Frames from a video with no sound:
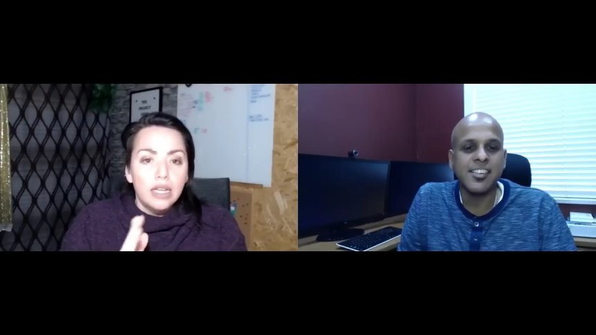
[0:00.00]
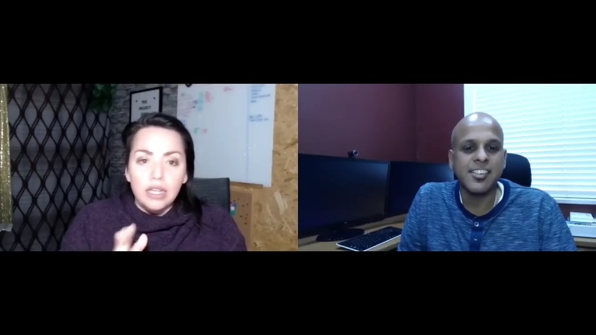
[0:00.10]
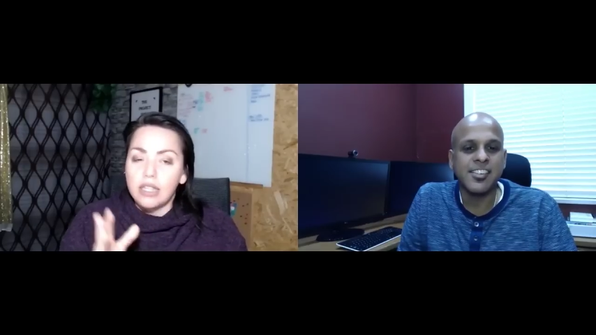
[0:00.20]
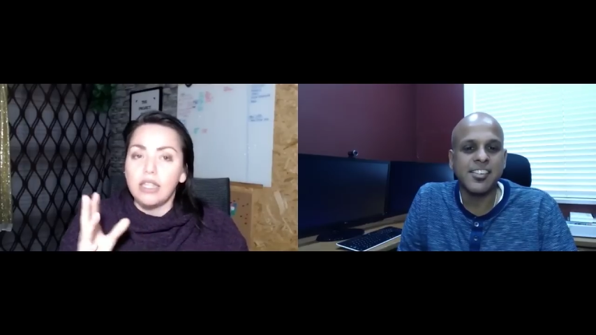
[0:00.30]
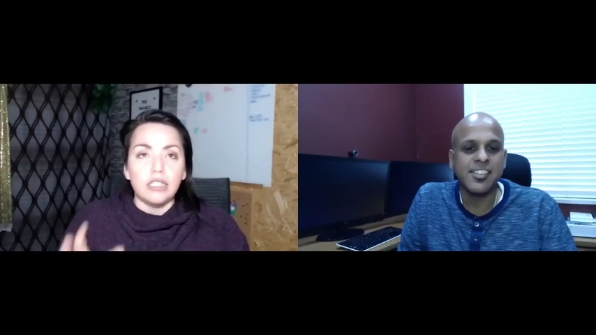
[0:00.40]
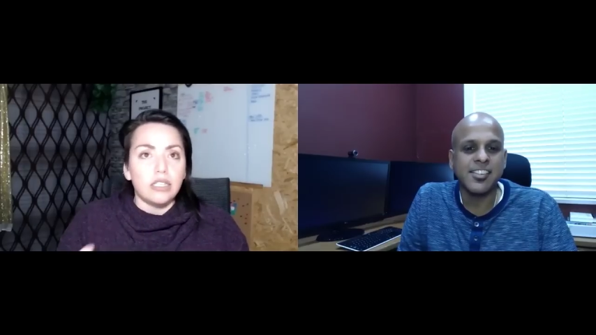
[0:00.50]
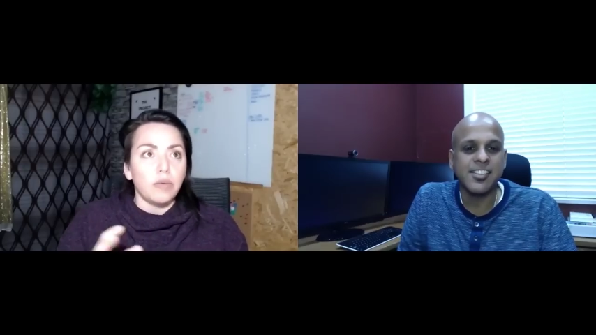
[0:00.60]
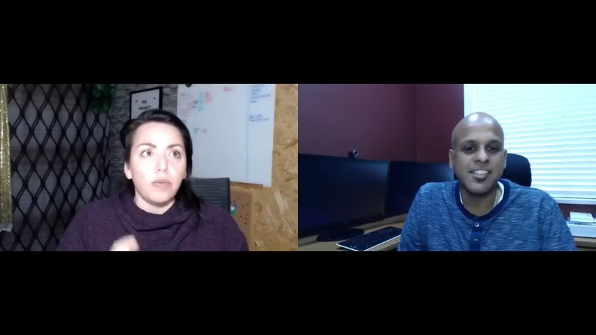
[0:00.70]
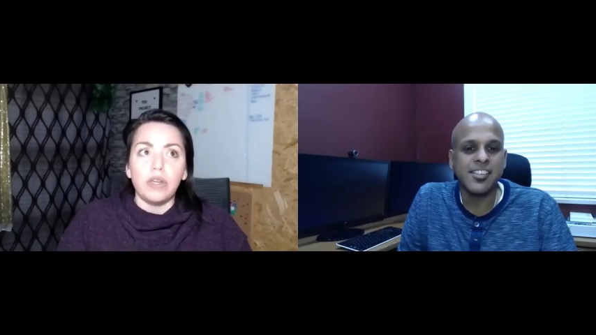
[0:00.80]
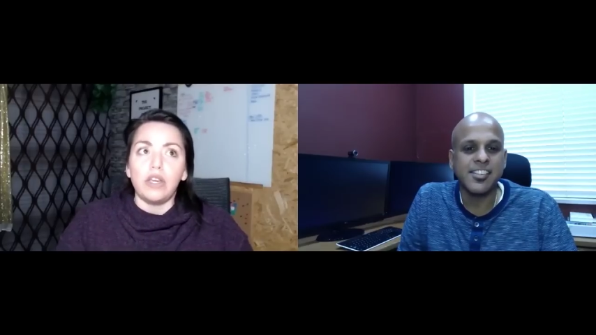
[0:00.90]
Speaker 1: this
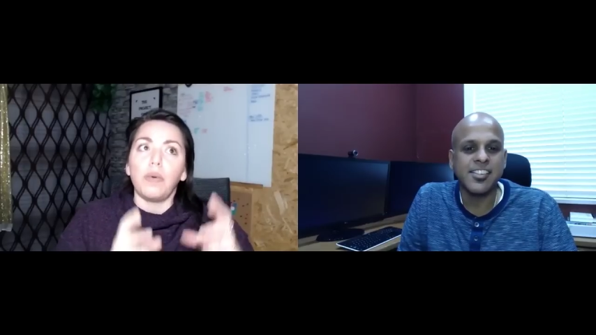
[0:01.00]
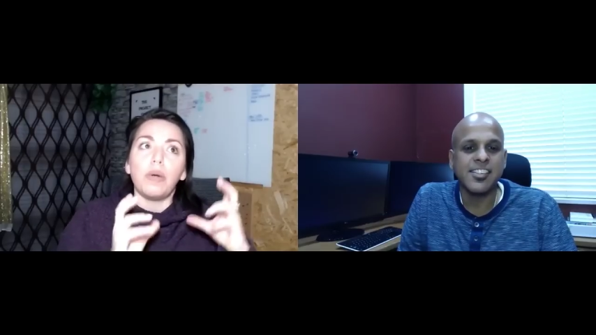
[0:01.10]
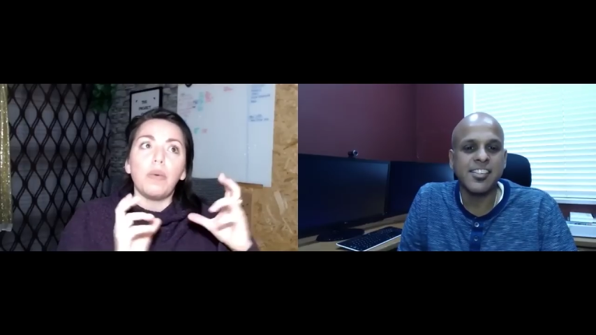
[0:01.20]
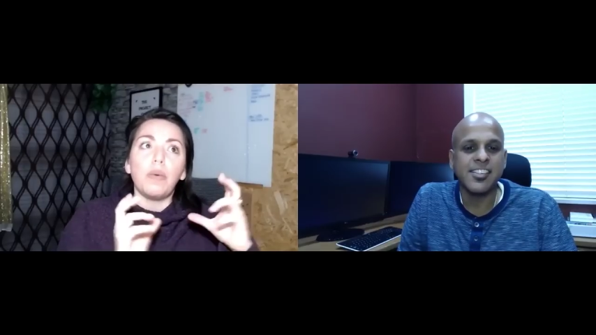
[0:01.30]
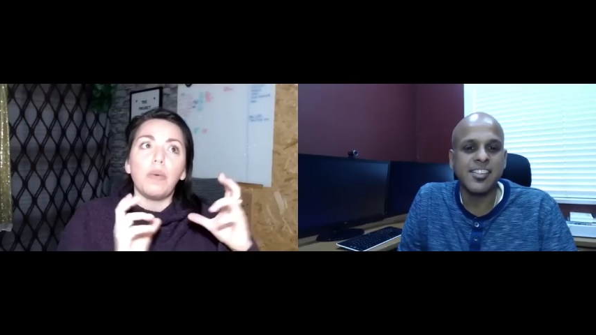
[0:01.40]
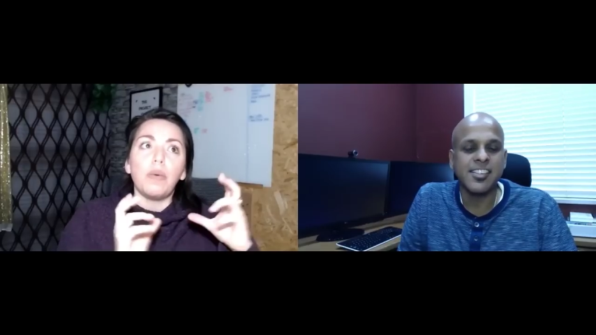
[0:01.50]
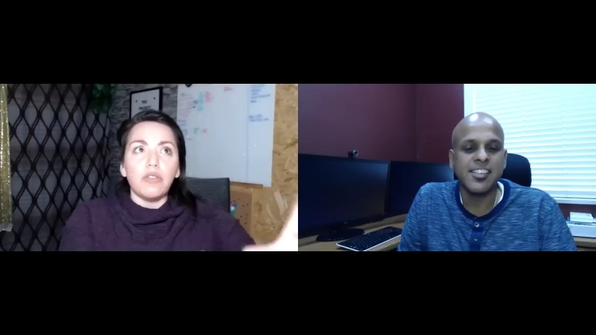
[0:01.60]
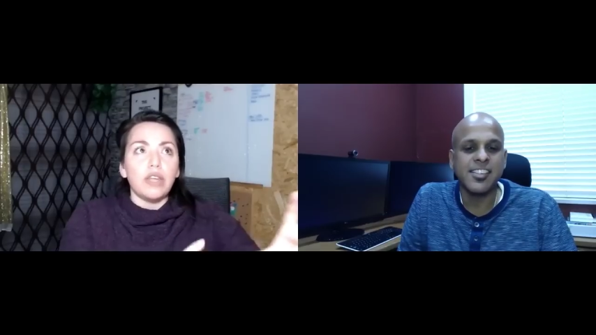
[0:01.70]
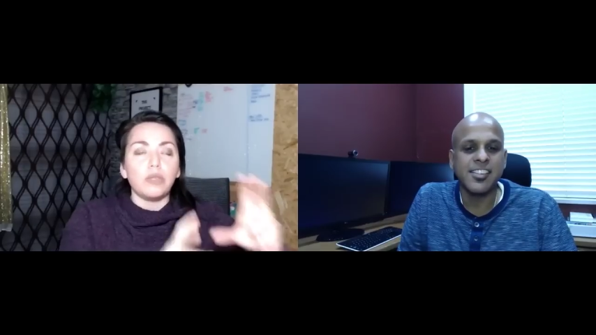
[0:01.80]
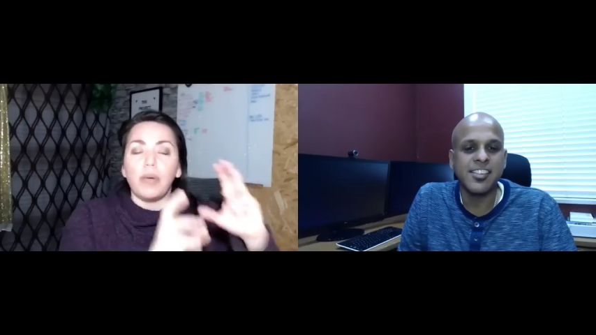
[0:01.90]
you know we want to sell
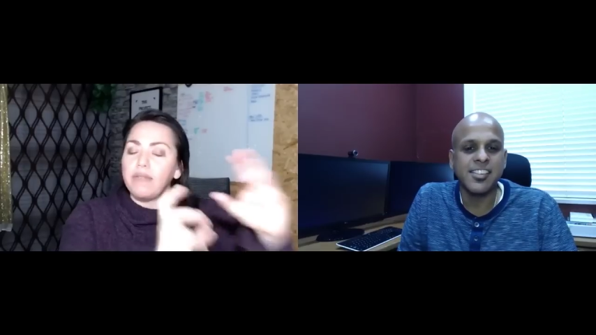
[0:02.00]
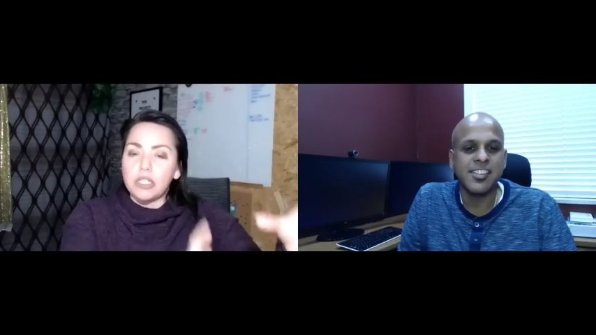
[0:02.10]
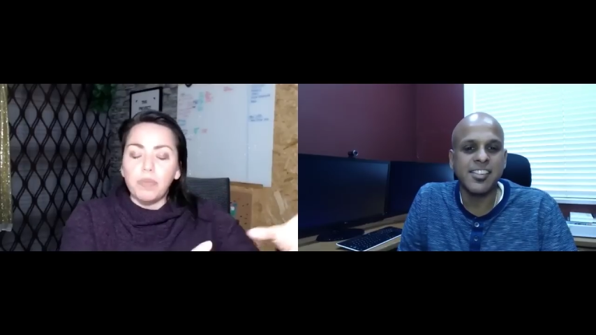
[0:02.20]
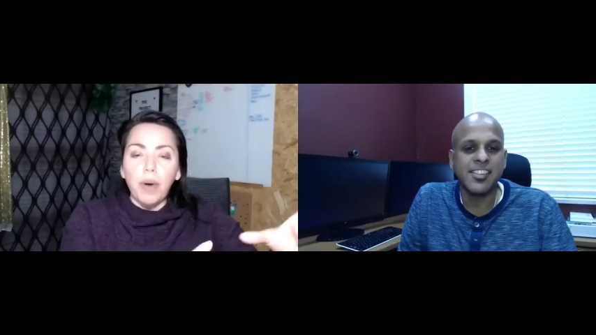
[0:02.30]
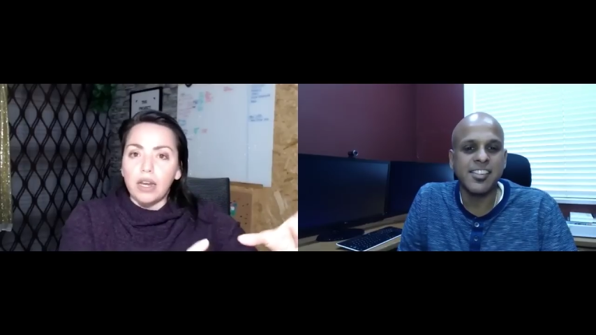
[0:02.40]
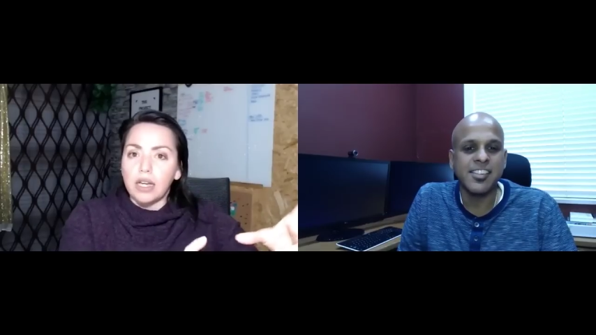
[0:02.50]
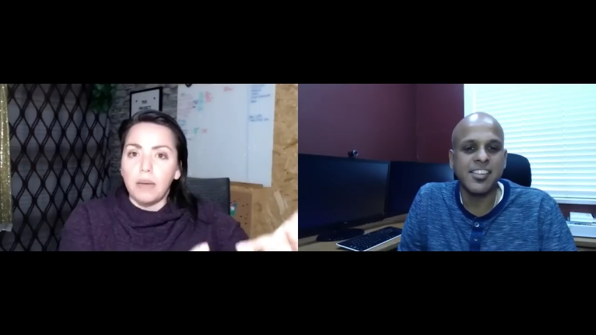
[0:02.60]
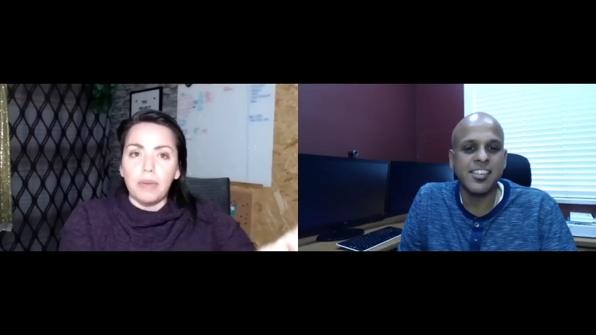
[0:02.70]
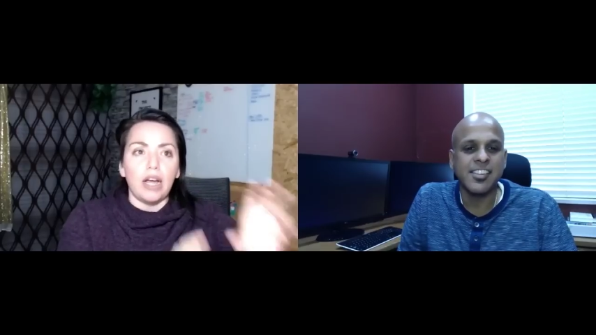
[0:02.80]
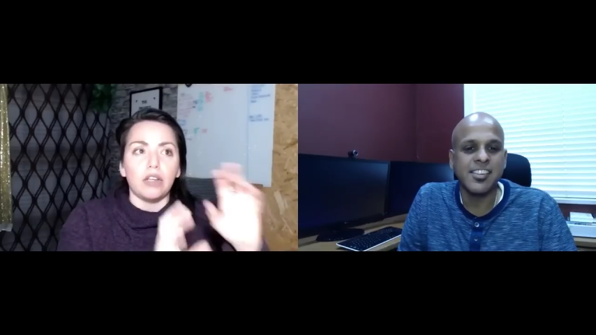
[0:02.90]
this we have this product
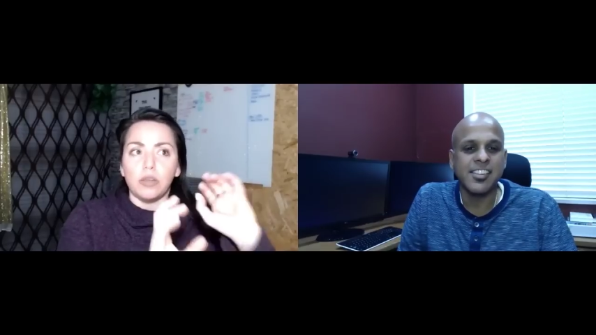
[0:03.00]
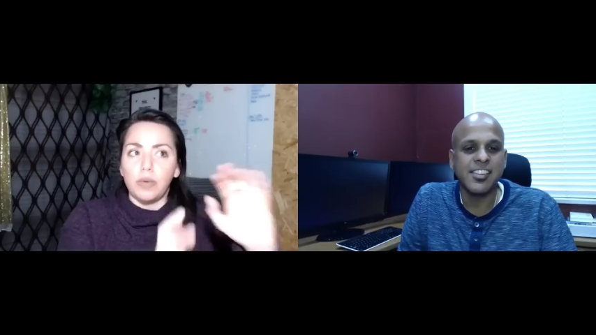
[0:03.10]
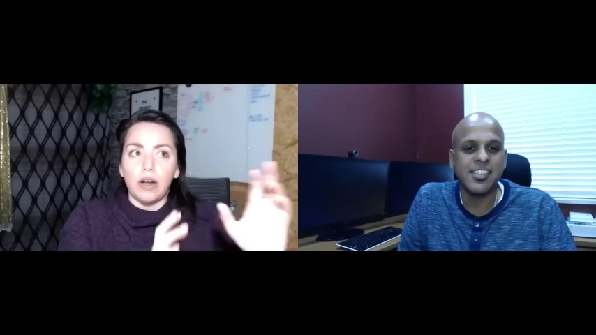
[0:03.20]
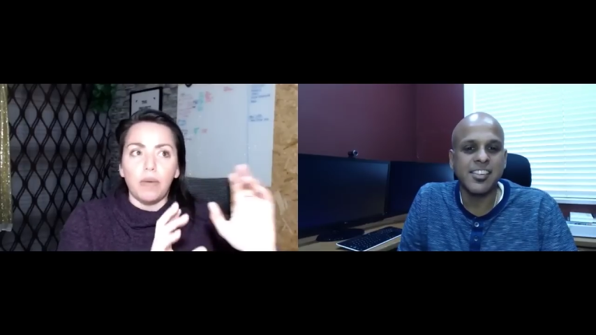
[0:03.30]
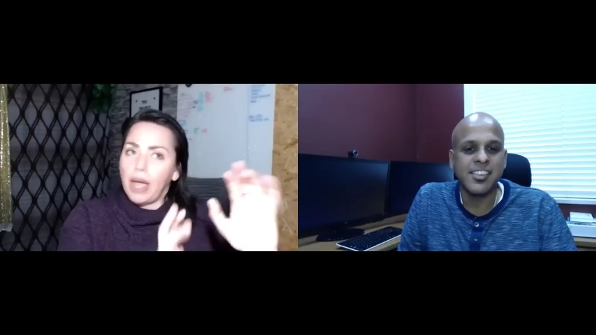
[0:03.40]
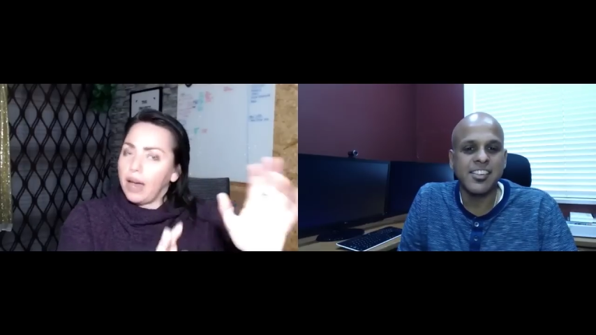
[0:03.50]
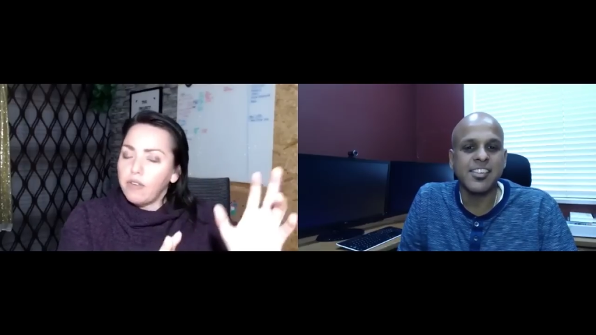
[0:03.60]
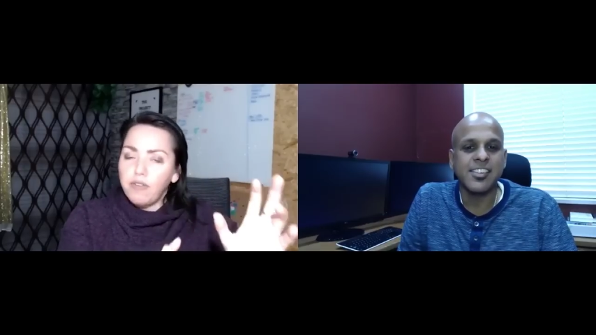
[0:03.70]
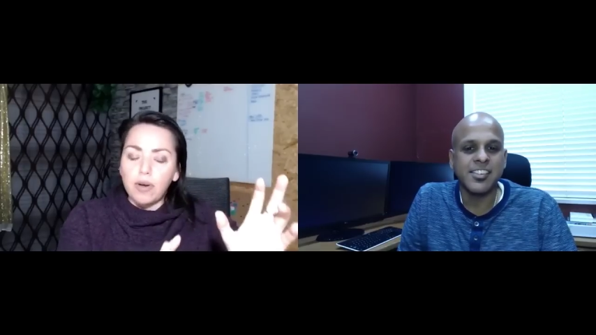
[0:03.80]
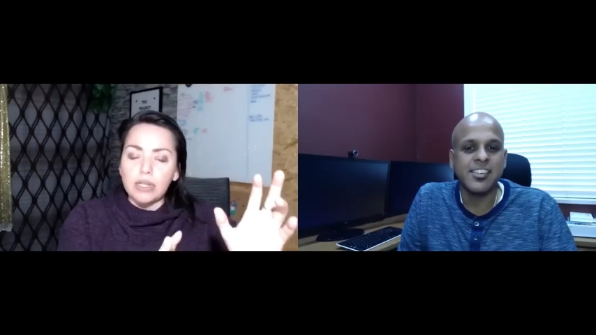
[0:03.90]
coming out so we are we have a
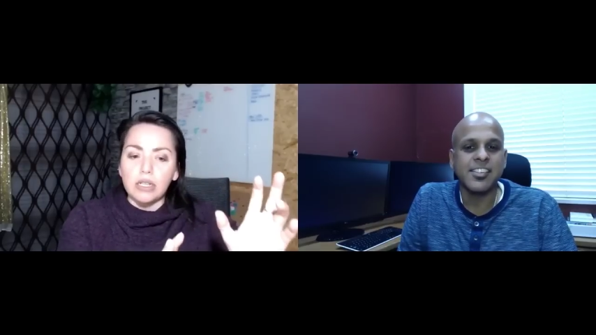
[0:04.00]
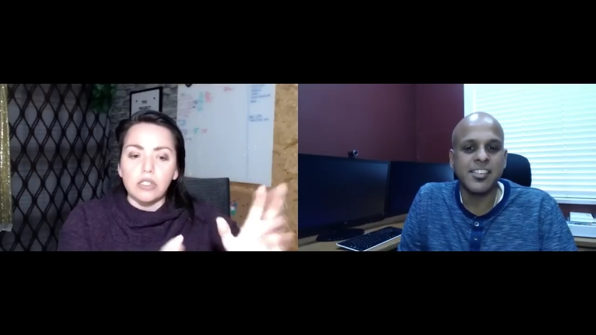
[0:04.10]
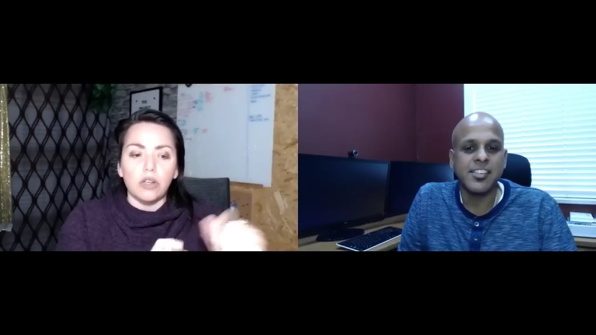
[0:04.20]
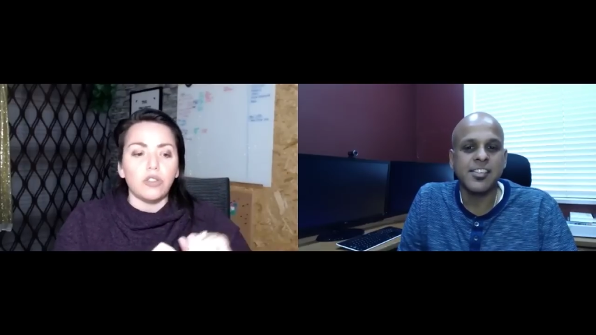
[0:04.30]
focus on social